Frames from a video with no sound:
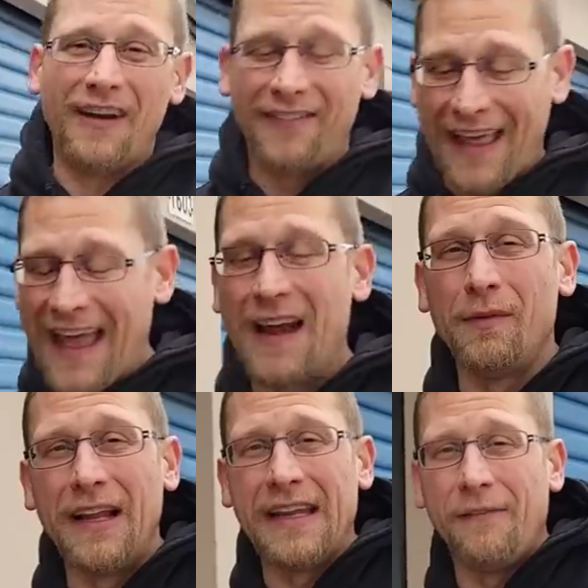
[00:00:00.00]
I figure if they got
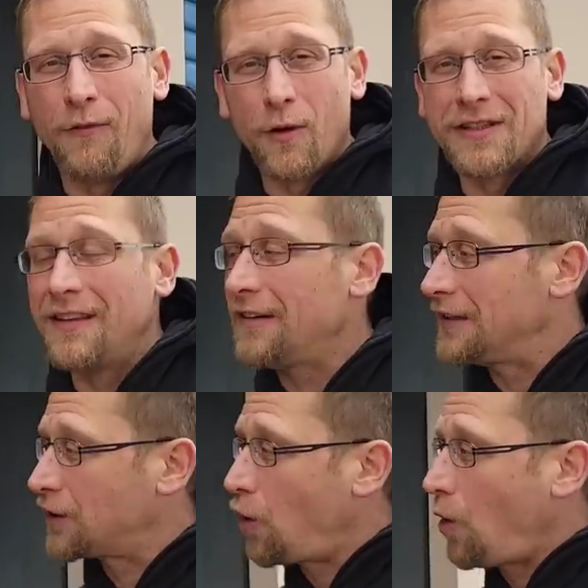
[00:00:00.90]
a Millennium Force in
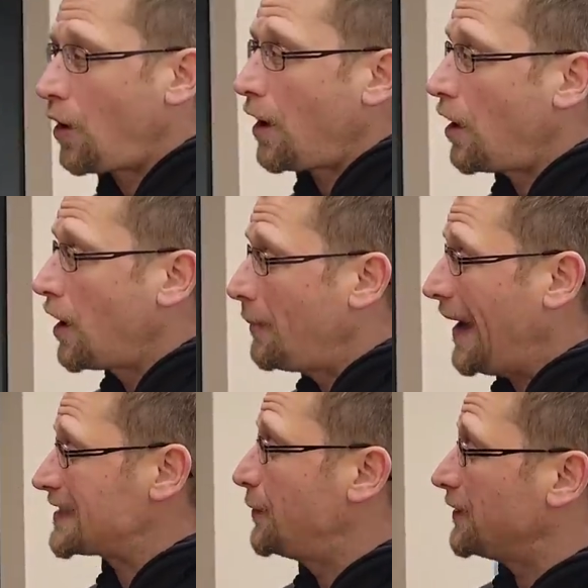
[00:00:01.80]
there, there's good
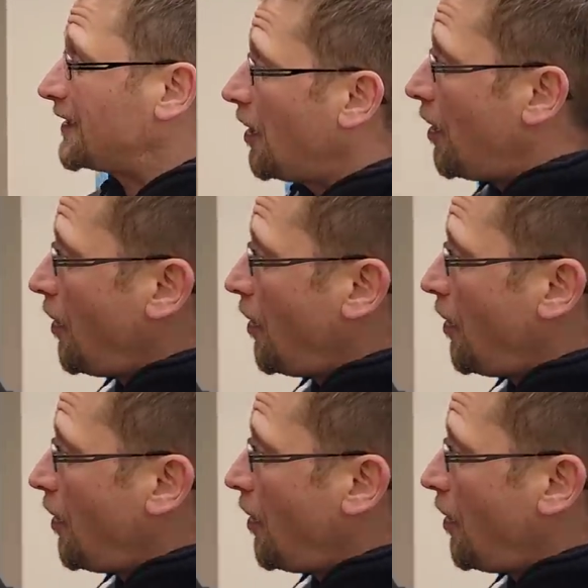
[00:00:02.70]
possibility.